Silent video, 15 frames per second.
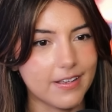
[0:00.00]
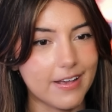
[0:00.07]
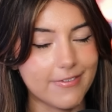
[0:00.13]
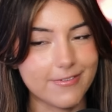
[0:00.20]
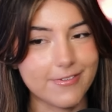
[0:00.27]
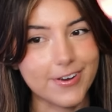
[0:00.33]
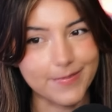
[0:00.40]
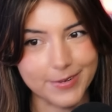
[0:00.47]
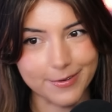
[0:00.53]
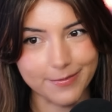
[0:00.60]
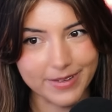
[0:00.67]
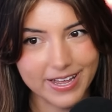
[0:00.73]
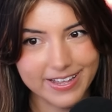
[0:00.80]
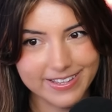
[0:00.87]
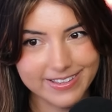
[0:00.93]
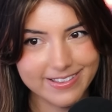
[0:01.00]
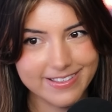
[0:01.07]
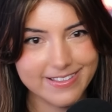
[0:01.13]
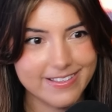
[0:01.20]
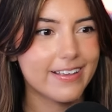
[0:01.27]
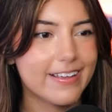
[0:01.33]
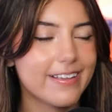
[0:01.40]
of Criminal
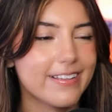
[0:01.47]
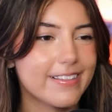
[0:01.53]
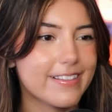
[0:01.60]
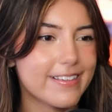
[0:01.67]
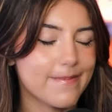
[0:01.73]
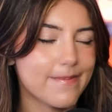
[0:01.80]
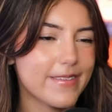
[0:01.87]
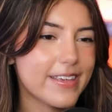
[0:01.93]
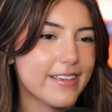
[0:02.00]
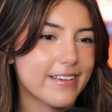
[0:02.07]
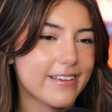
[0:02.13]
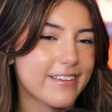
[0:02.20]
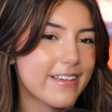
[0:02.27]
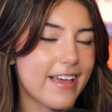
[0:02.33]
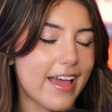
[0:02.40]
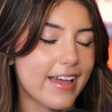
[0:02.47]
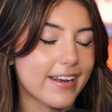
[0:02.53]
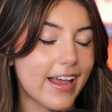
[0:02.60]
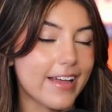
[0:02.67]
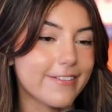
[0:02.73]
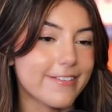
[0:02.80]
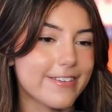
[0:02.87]
Minds to me. And
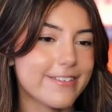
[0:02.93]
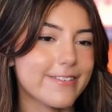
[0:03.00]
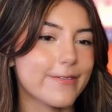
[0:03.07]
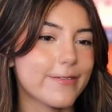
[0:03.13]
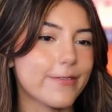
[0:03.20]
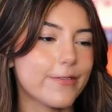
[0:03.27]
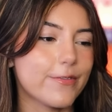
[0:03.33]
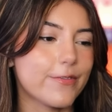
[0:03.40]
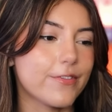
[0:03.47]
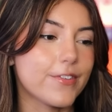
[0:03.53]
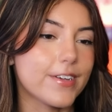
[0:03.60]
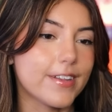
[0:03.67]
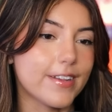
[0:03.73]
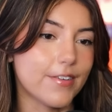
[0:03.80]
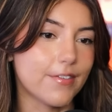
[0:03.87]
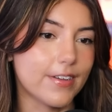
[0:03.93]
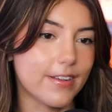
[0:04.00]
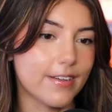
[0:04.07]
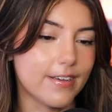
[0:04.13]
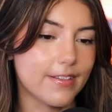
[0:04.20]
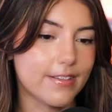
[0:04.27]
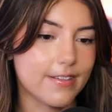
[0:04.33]
I was really,
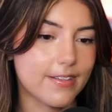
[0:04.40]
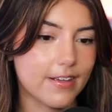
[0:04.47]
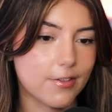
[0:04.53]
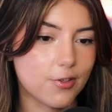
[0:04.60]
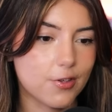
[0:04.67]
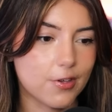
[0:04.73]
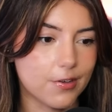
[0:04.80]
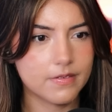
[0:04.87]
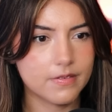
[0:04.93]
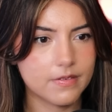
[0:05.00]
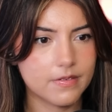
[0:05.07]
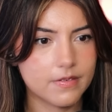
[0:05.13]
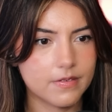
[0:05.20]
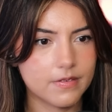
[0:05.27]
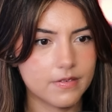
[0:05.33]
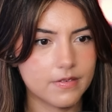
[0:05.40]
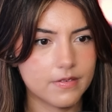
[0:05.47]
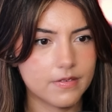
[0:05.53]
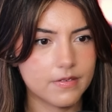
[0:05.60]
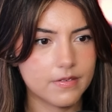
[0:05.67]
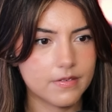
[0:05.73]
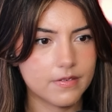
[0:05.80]
really into that show.
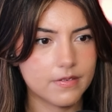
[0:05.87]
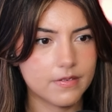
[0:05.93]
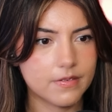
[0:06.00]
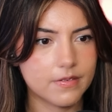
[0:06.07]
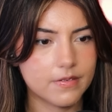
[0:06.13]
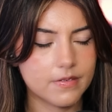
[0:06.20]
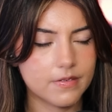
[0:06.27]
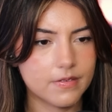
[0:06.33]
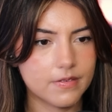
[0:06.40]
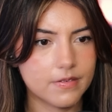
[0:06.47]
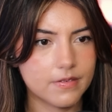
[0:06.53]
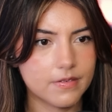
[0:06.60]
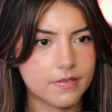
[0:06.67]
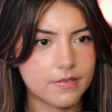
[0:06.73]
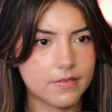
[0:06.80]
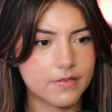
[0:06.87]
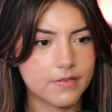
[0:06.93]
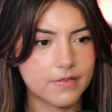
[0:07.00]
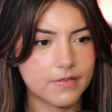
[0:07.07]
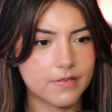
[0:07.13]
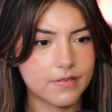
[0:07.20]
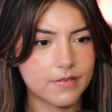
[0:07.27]
No, he's
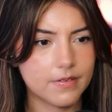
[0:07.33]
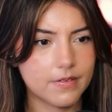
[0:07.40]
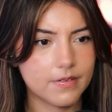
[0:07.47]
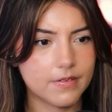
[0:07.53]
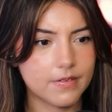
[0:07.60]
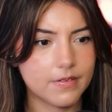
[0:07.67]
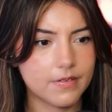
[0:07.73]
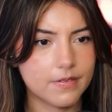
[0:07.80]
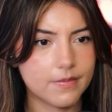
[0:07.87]
not a regular anyway.